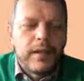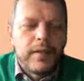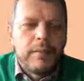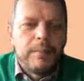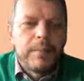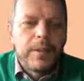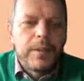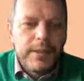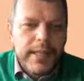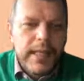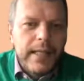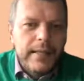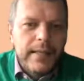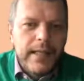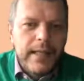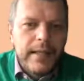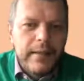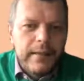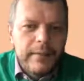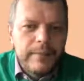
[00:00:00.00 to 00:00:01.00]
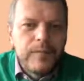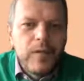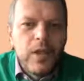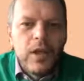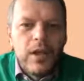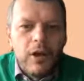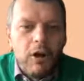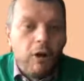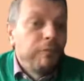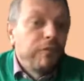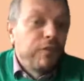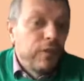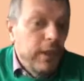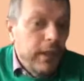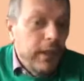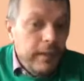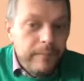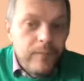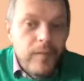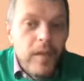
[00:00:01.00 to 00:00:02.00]
presenting,
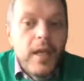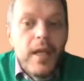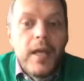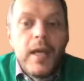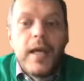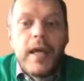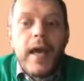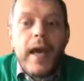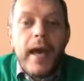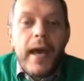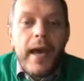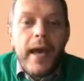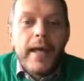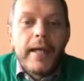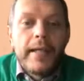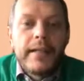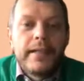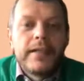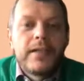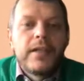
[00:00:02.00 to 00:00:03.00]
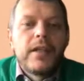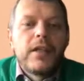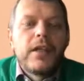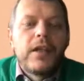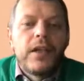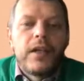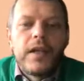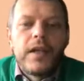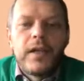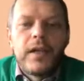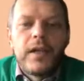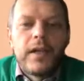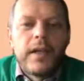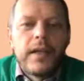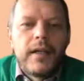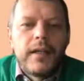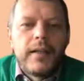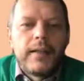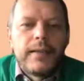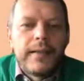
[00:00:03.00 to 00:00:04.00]
hopefully, and
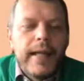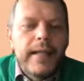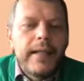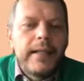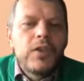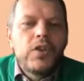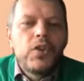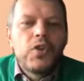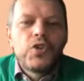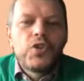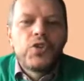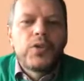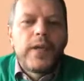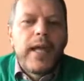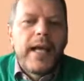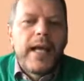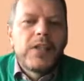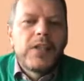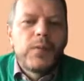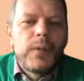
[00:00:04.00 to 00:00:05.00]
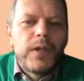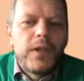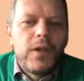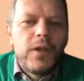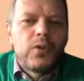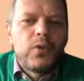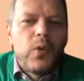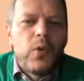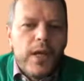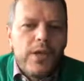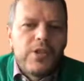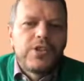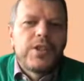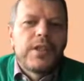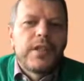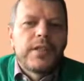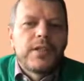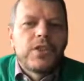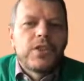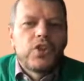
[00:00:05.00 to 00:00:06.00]
then you should answer your
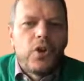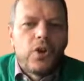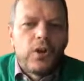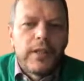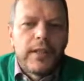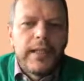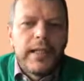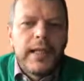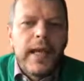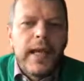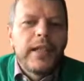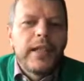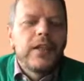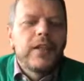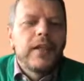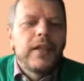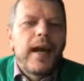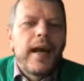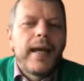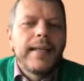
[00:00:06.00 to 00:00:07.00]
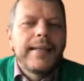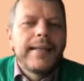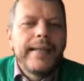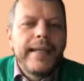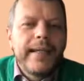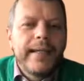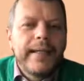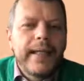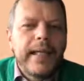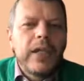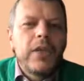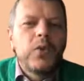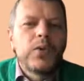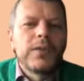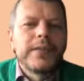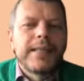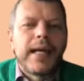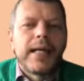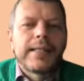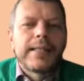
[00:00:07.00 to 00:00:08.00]
questions shortly and ideally
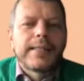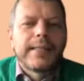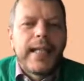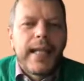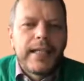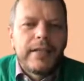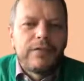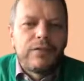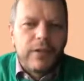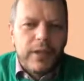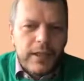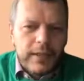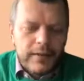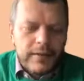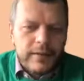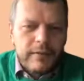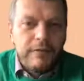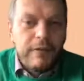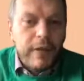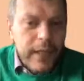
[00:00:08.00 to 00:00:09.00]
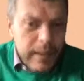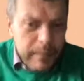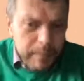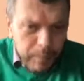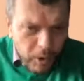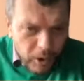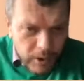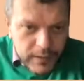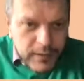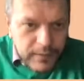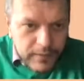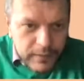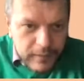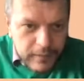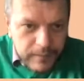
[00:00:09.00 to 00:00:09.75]
use a slide for it. Very important.